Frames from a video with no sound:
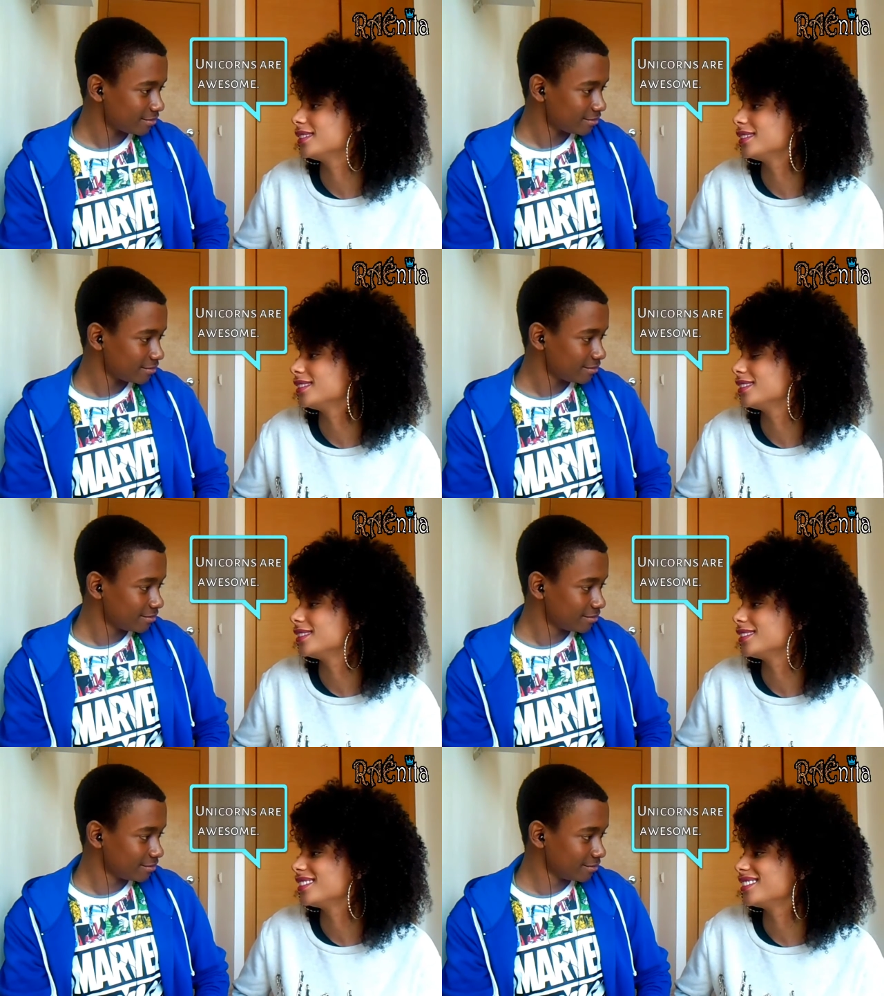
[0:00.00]

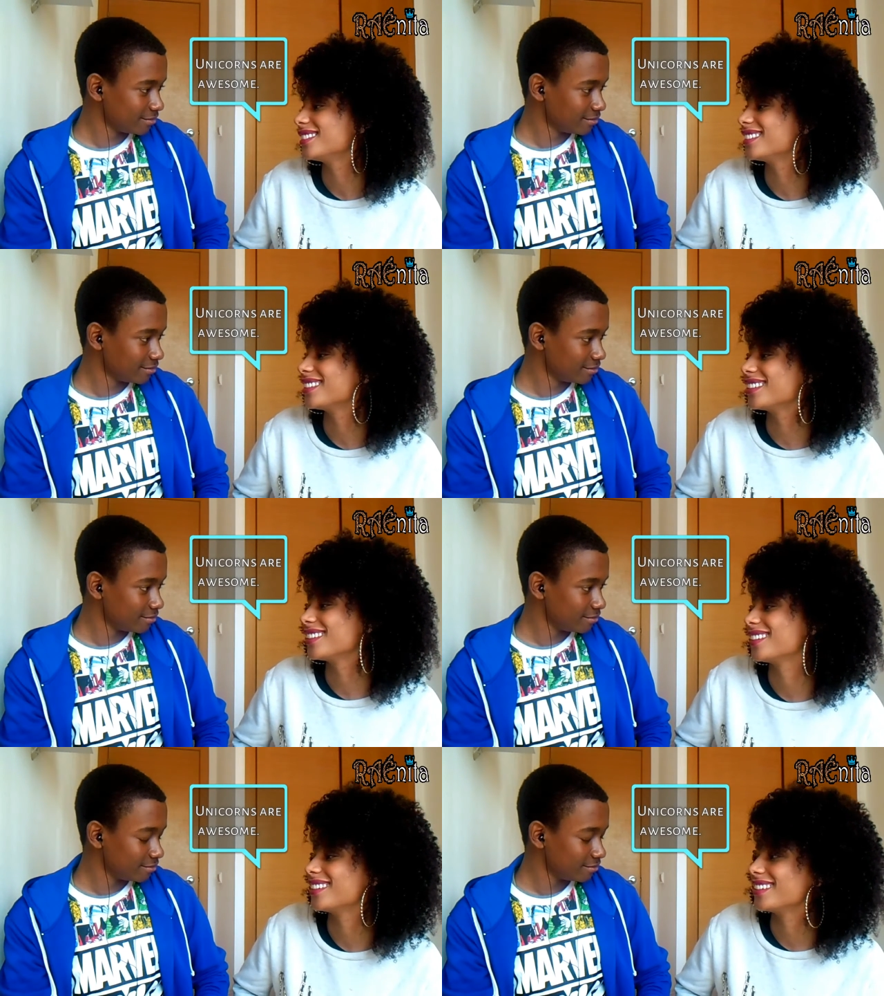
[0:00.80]

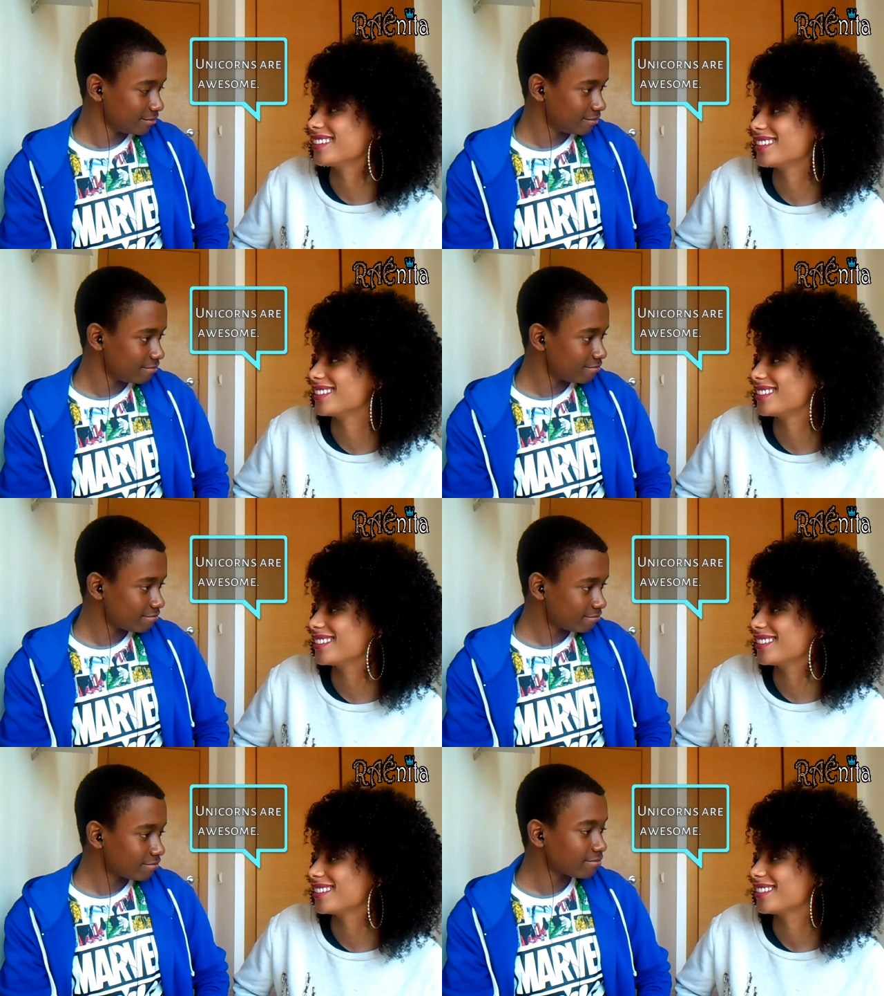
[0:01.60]
Nothing is said.